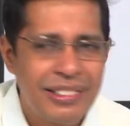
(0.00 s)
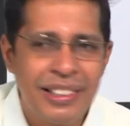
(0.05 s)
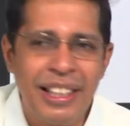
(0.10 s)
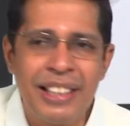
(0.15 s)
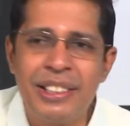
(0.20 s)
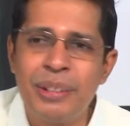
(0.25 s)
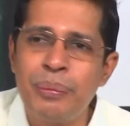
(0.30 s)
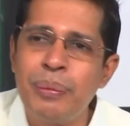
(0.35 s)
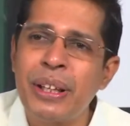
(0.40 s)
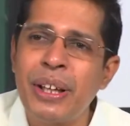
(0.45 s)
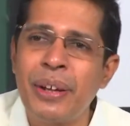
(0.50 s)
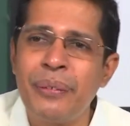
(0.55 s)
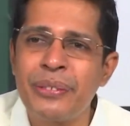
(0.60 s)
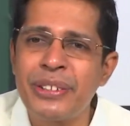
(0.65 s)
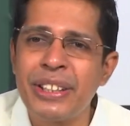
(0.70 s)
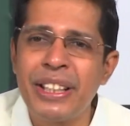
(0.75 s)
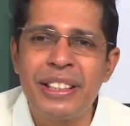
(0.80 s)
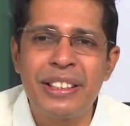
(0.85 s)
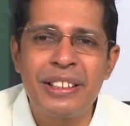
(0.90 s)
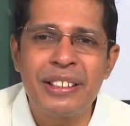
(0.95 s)
then it
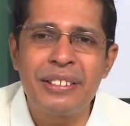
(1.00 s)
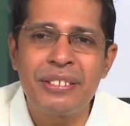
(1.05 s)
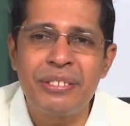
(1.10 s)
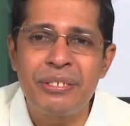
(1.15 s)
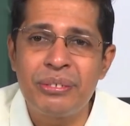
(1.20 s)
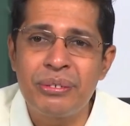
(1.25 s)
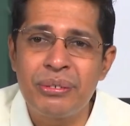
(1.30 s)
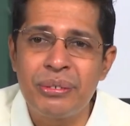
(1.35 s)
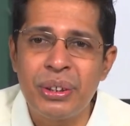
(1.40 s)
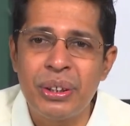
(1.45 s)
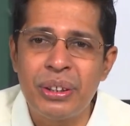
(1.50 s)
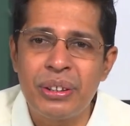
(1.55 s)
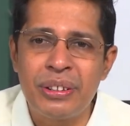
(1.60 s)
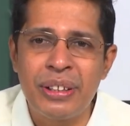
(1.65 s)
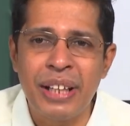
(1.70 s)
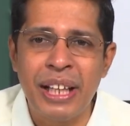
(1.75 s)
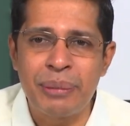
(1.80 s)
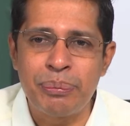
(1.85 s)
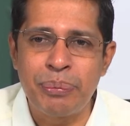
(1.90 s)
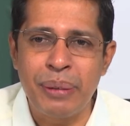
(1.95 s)
becomes a
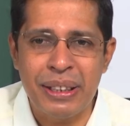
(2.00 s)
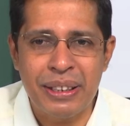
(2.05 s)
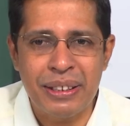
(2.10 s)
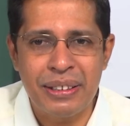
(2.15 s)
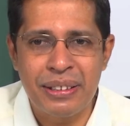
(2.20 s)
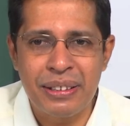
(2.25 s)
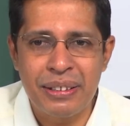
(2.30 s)
nightmare.